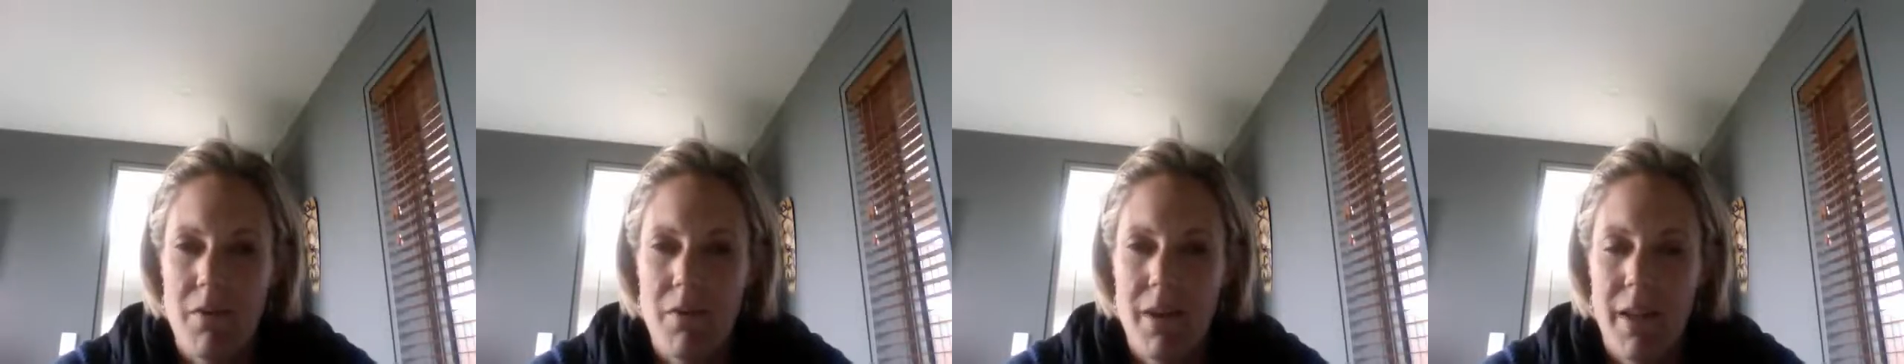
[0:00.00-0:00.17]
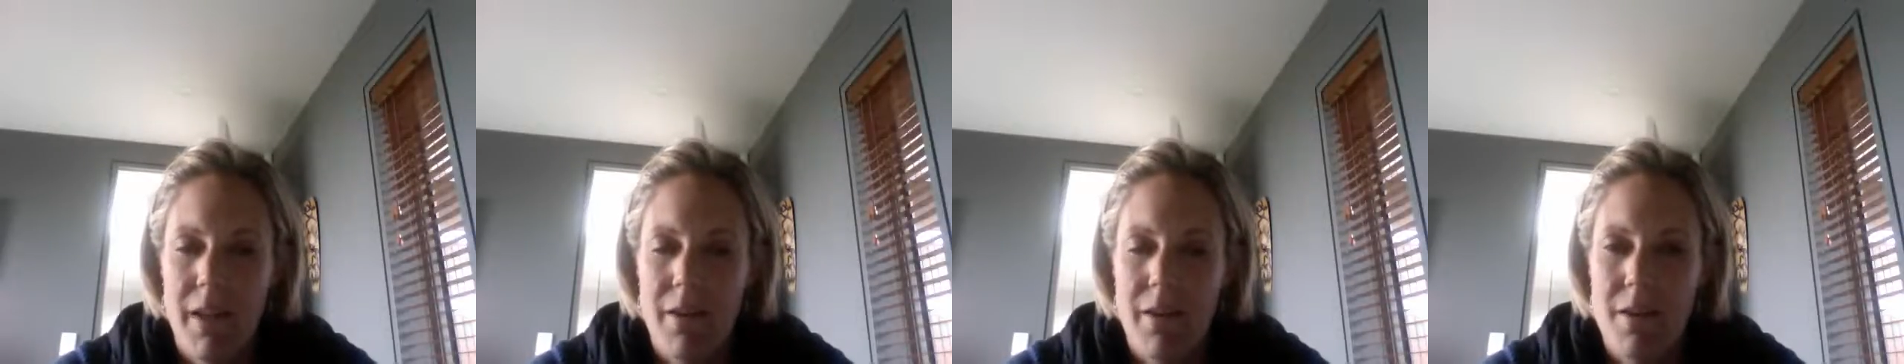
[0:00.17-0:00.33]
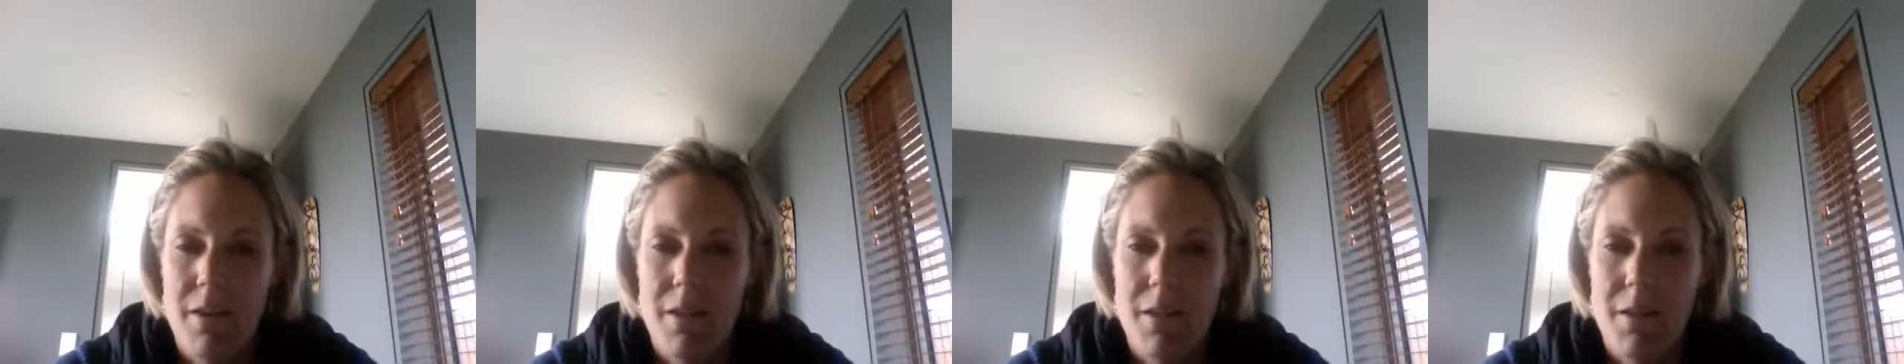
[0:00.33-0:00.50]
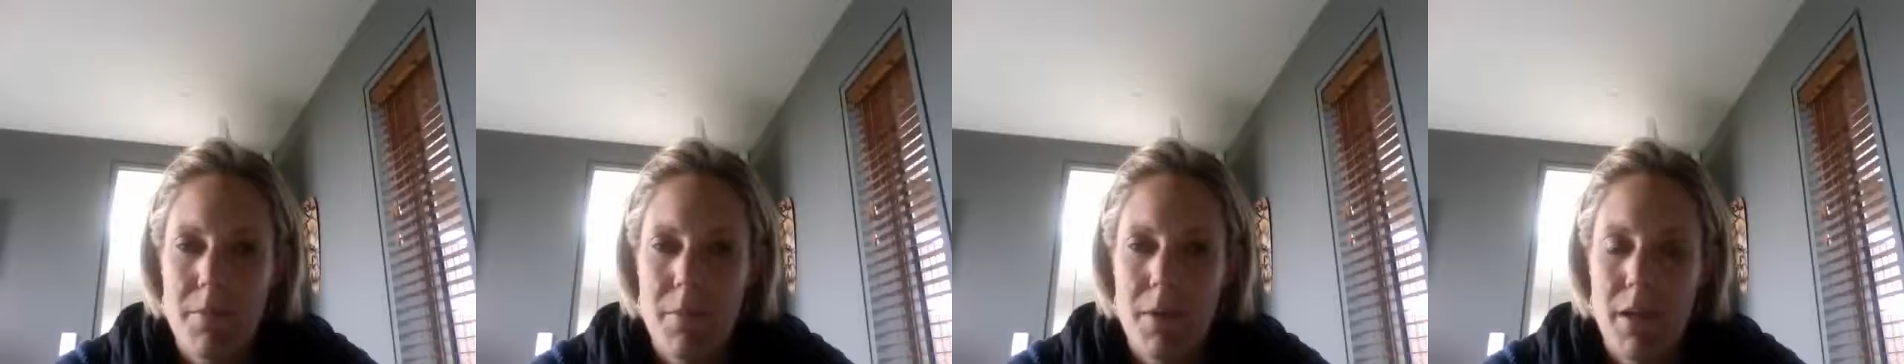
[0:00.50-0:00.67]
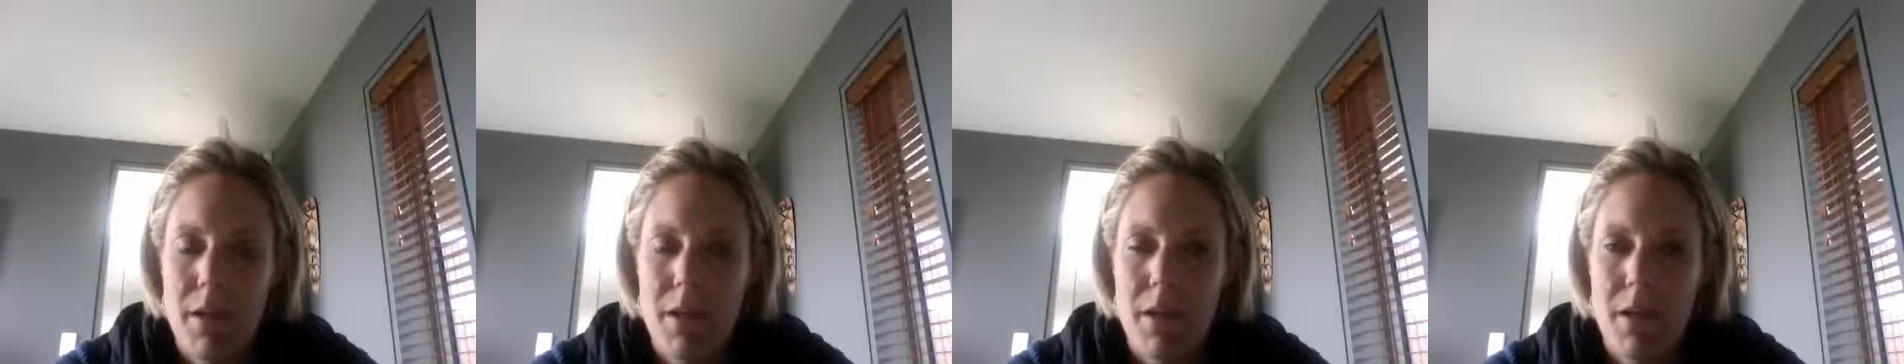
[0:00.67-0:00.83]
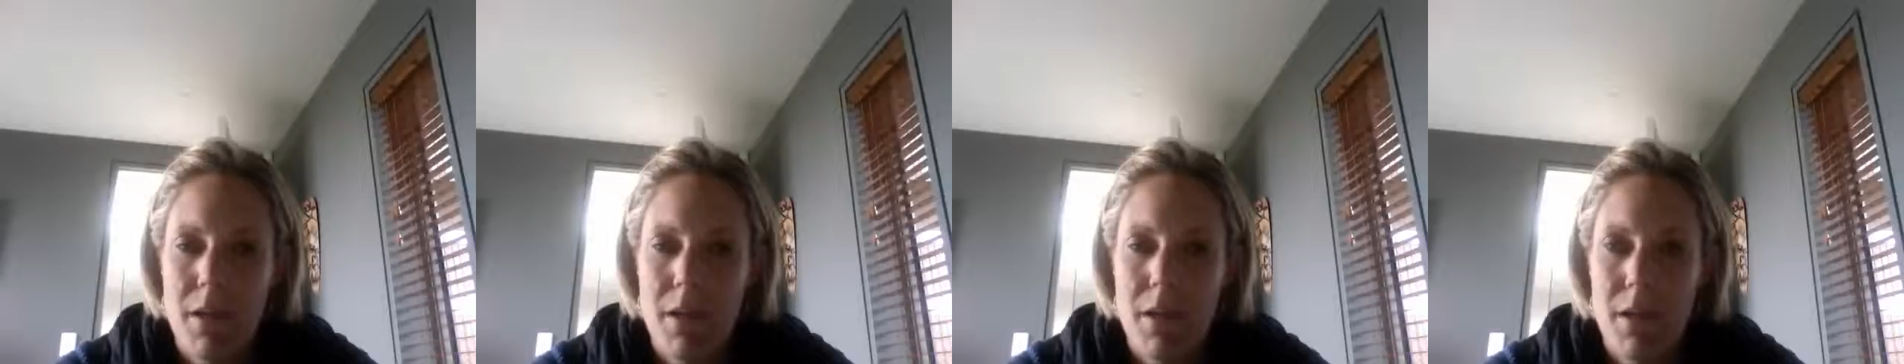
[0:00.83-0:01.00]
in others. But
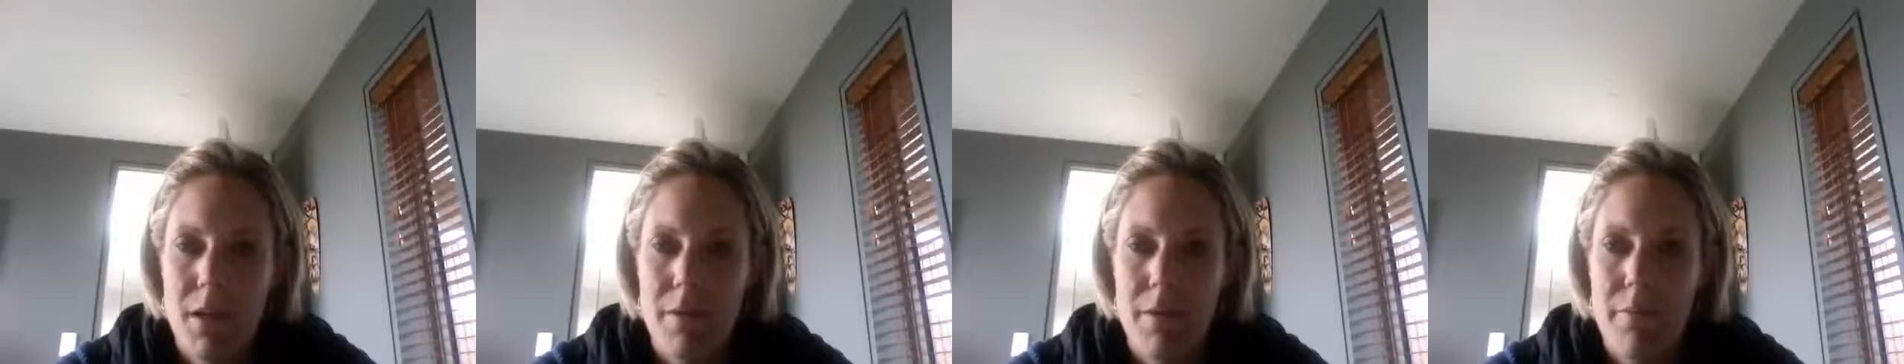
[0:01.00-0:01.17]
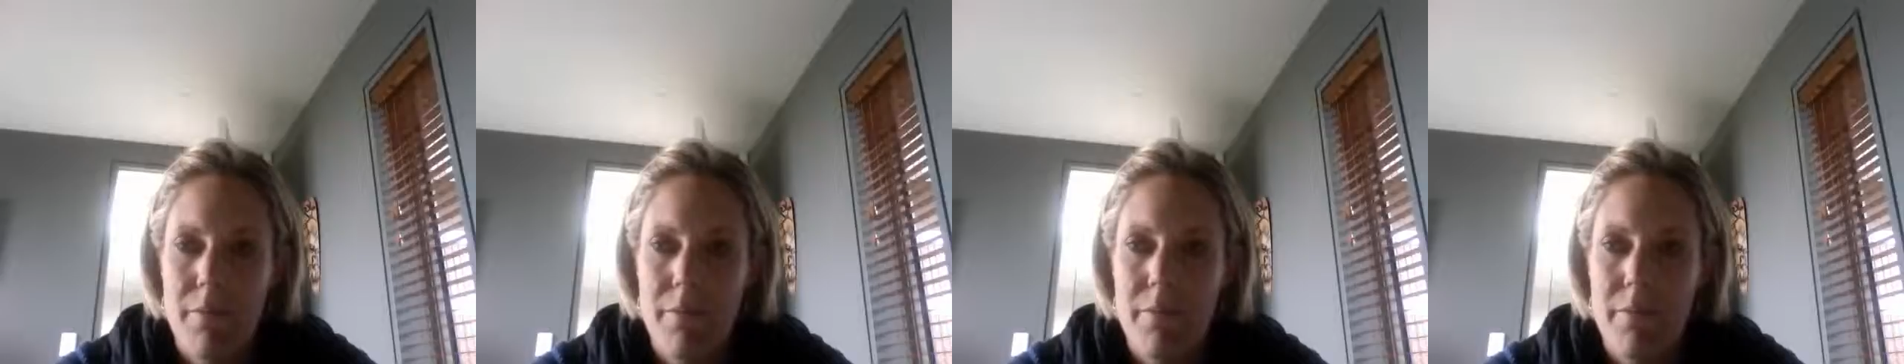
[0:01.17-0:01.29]
I